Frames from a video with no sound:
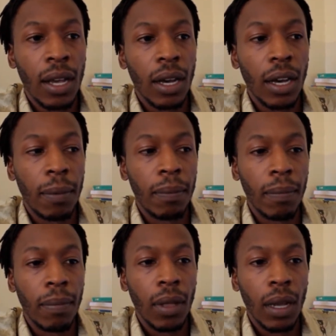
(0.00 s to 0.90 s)

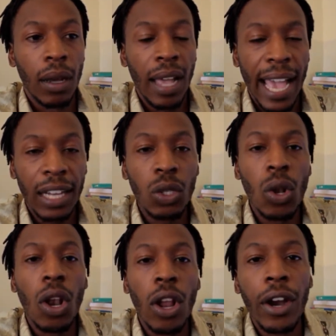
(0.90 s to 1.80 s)
had to
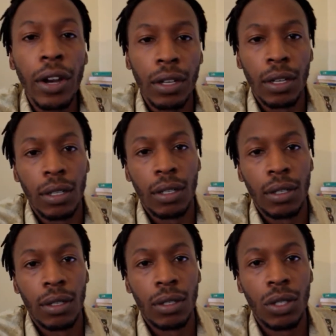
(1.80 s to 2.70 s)
learn
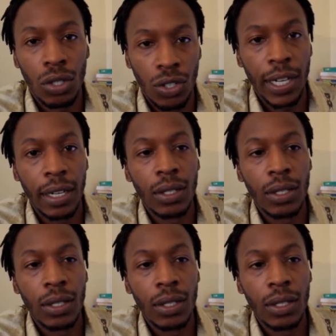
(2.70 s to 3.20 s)
to trade.